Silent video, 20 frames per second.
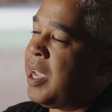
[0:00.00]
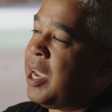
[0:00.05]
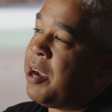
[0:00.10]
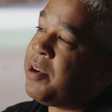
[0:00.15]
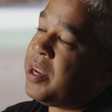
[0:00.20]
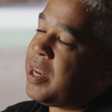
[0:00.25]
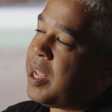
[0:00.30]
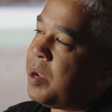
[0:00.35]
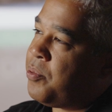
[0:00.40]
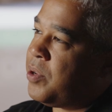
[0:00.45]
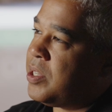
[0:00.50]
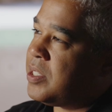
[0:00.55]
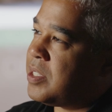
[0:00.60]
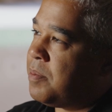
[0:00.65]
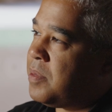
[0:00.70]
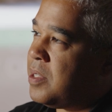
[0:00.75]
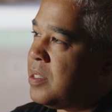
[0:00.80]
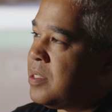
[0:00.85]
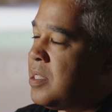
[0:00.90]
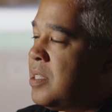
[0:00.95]
Gary and I bring
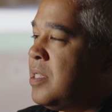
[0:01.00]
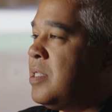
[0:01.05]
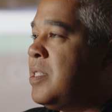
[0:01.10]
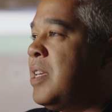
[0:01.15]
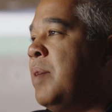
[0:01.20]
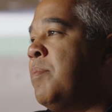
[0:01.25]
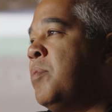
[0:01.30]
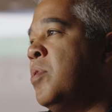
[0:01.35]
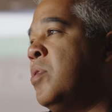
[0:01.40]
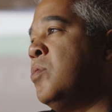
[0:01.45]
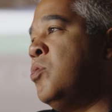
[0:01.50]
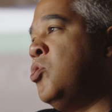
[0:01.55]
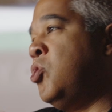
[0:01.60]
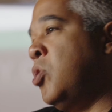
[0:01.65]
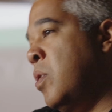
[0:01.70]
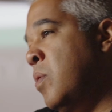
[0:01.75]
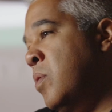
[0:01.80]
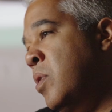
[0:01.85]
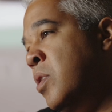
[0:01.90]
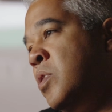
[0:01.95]
something to the table.
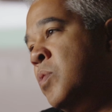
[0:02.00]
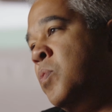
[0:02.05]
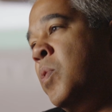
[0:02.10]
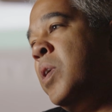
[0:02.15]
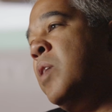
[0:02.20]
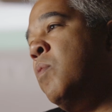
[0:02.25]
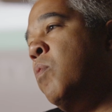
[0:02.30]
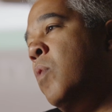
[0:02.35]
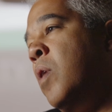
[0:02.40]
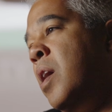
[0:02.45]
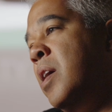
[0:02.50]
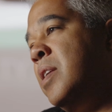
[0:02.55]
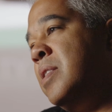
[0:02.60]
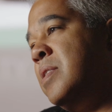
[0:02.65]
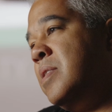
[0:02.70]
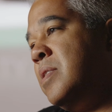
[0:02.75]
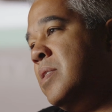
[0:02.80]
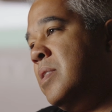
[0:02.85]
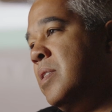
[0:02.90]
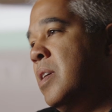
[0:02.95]
Joe knows what he
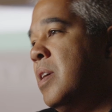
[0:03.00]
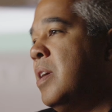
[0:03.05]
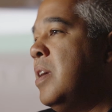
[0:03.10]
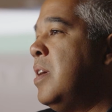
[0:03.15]
wants.